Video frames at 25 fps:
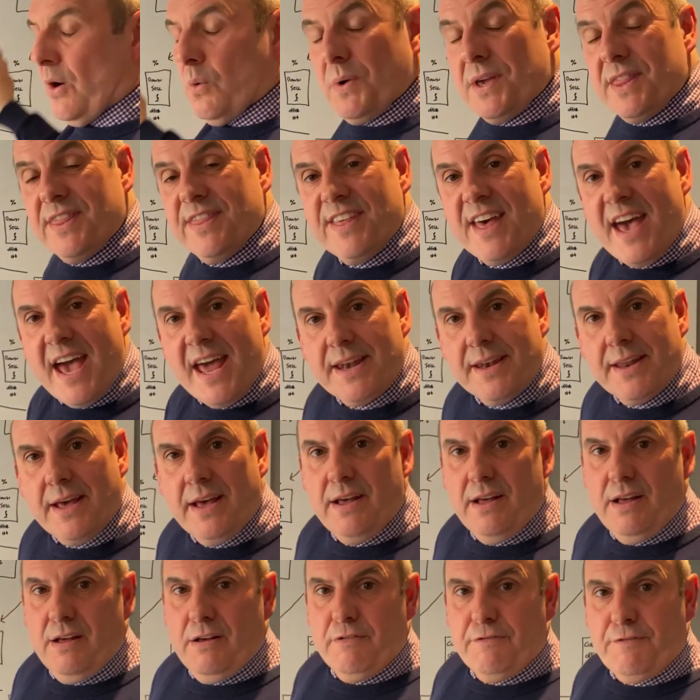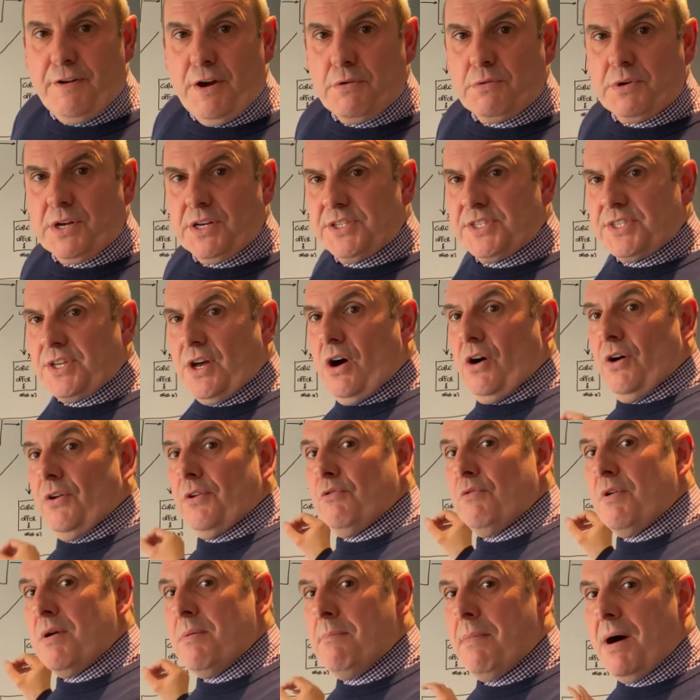We then focus on
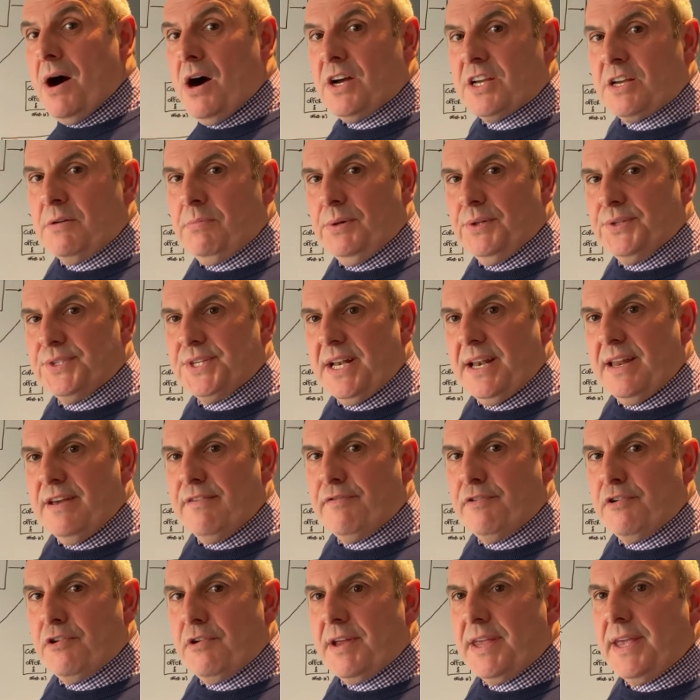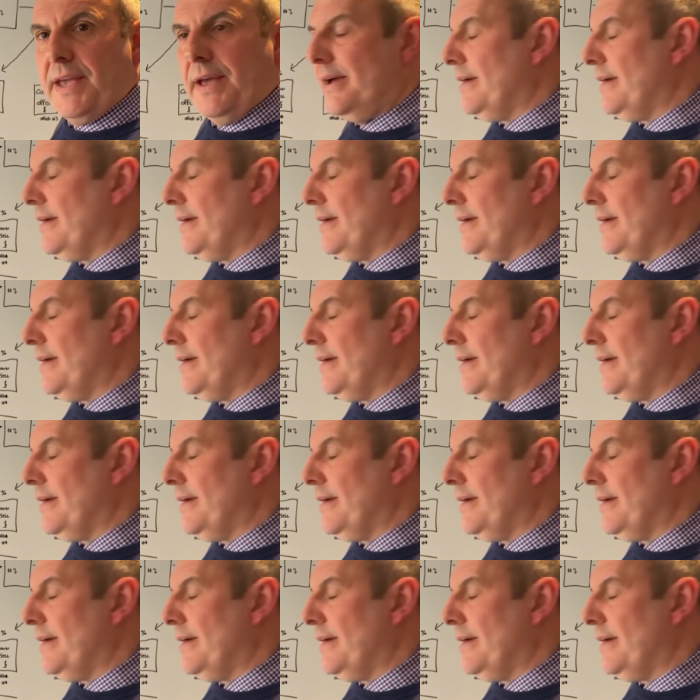remarkable delivery,